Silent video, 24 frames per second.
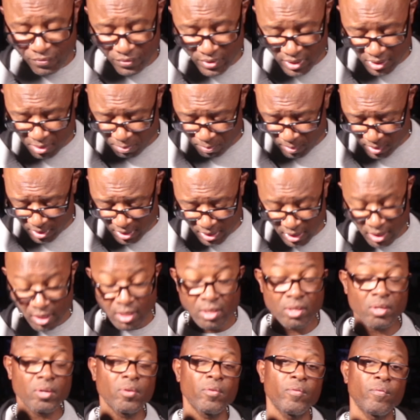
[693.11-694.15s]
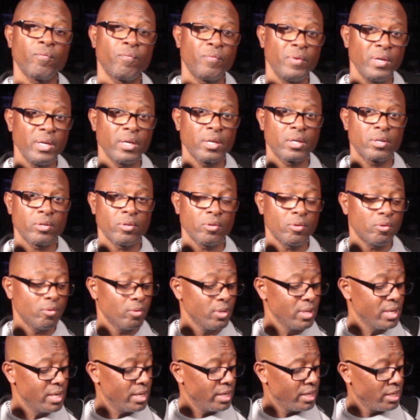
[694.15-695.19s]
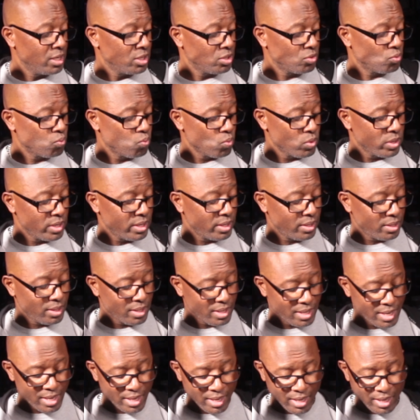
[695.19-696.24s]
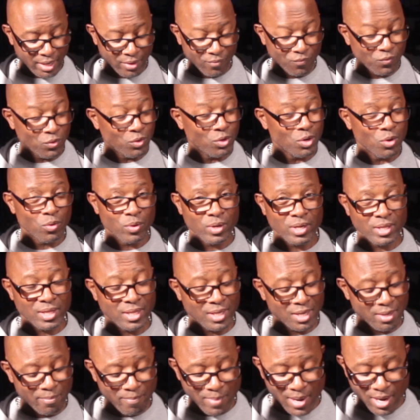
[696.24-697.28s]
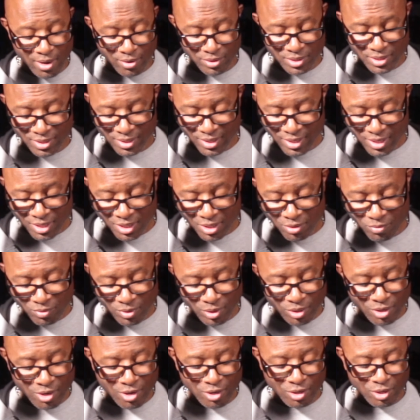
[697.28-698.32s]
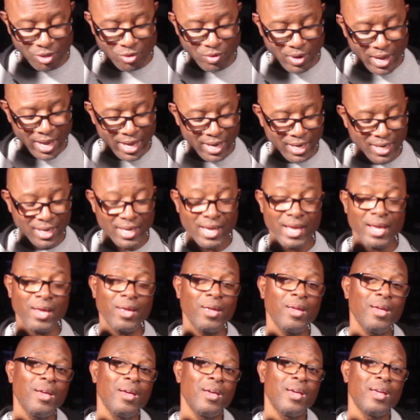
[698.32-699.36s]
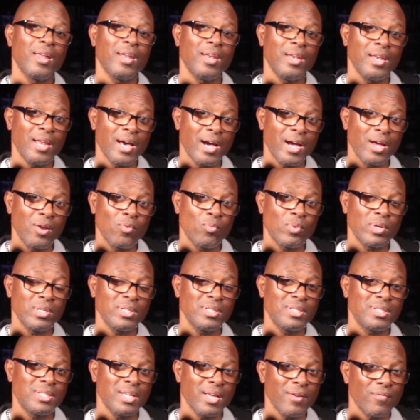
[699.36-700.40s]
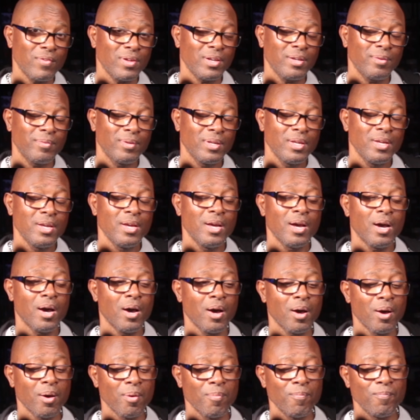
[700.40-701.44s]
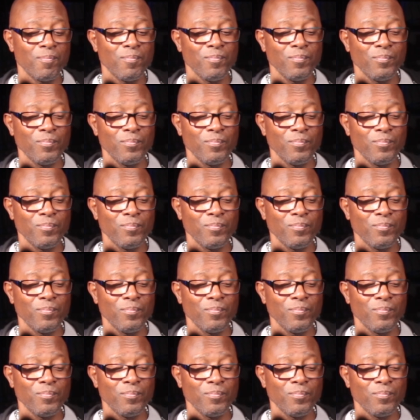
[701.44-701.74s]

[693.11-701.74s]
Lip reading: this particular vehicle is one, if you know anything about the Rolaro AK917,